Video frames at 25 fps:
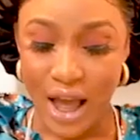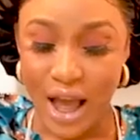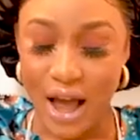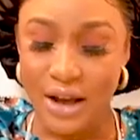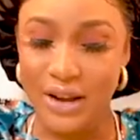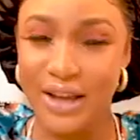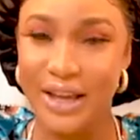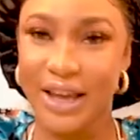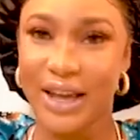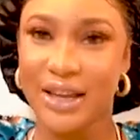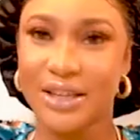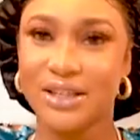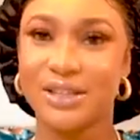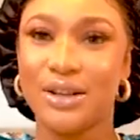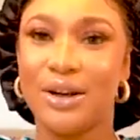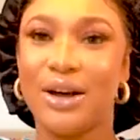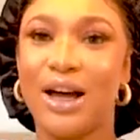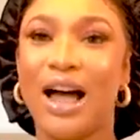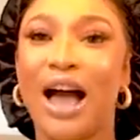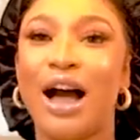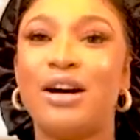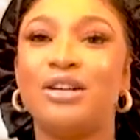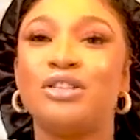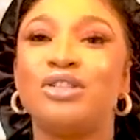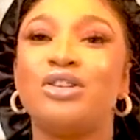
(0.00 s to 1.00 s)
Okay, so
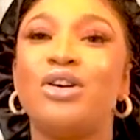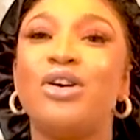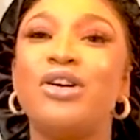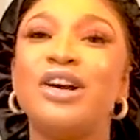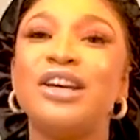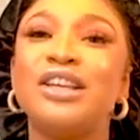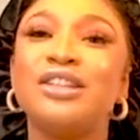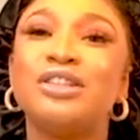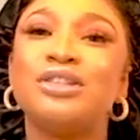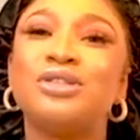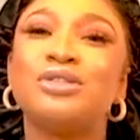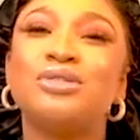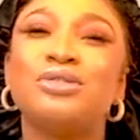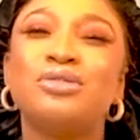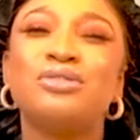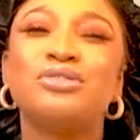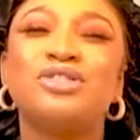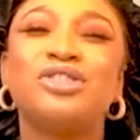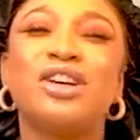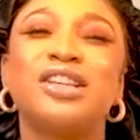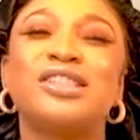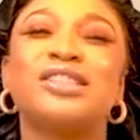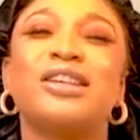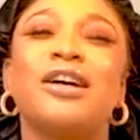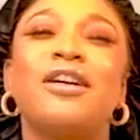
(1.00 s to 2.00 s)
I'll go into
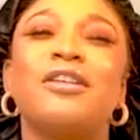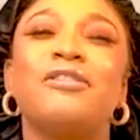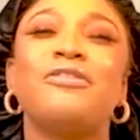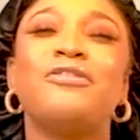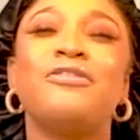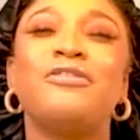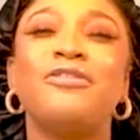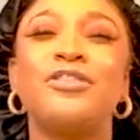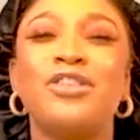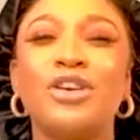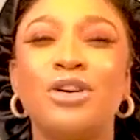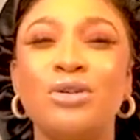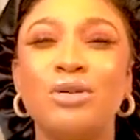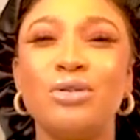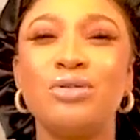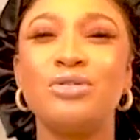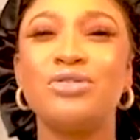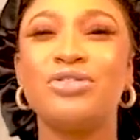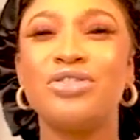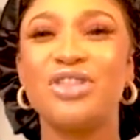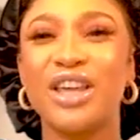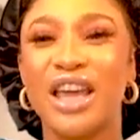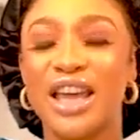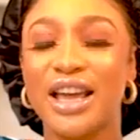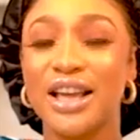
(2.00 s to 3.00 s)
just a few
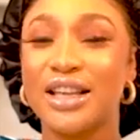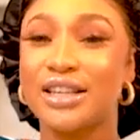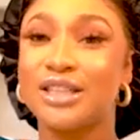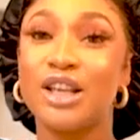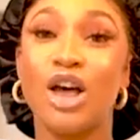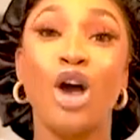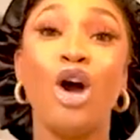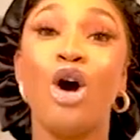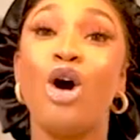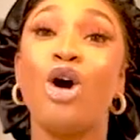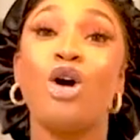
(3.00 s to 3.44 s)
things,